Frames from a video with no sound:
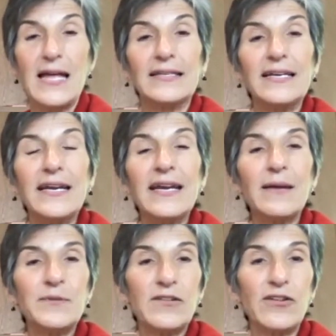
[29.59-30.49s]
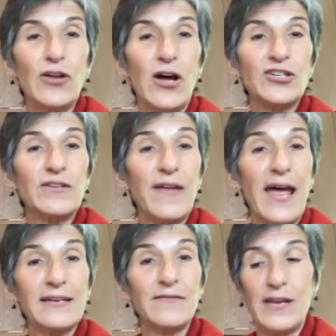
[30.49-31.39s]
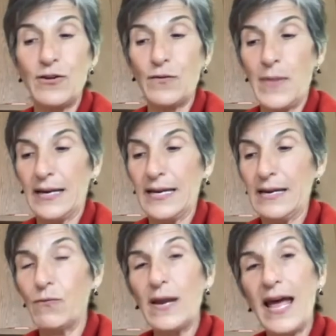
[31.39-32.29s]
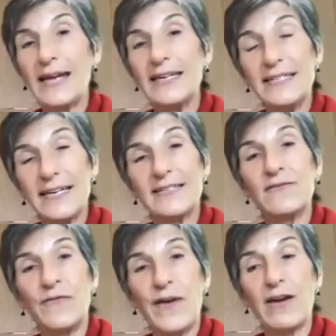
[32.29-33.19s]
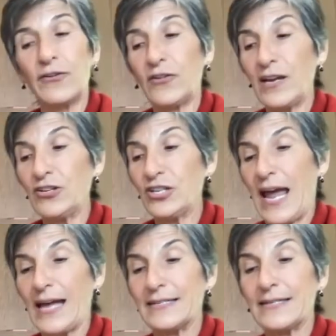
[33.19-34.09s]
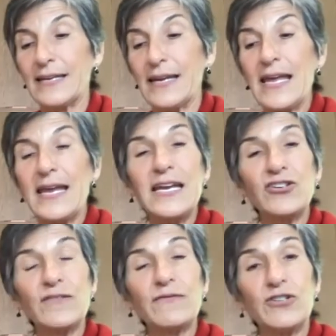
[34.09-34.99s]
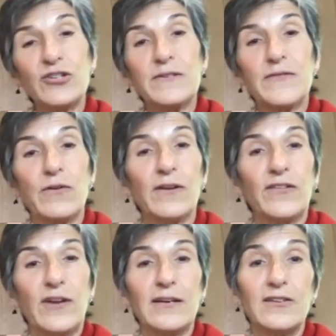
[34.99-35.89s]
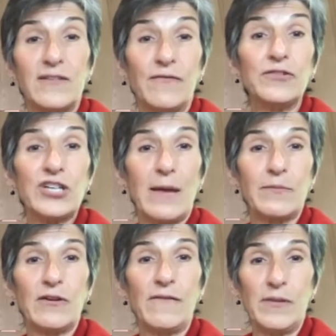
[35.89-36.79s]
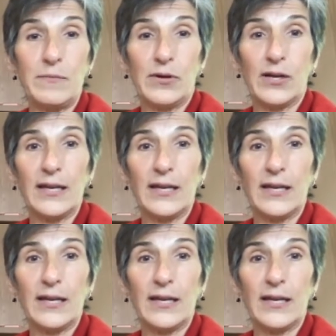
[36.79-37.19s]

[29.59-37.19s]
Leading up to the launch of Activate Your Money, we had a dozen Fireside Chats, each of which was focused on a different chapter of the book.